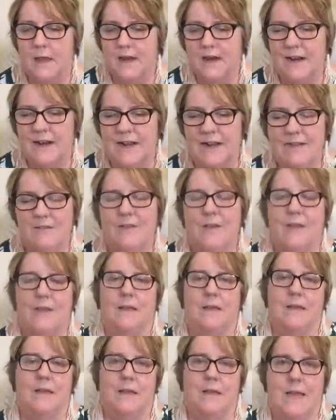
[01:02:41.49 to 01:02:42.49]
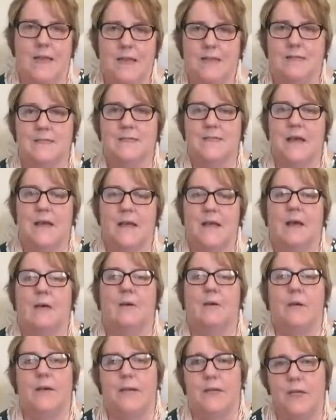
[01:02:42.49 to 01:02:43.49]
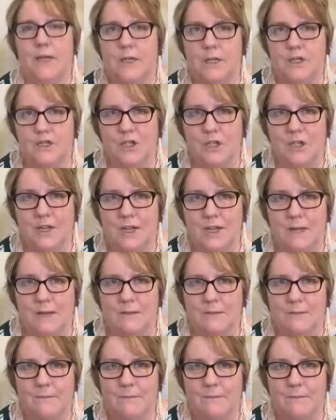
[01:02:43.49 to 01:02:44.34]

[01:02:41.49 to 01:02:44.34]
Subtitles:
Living is our healing journey.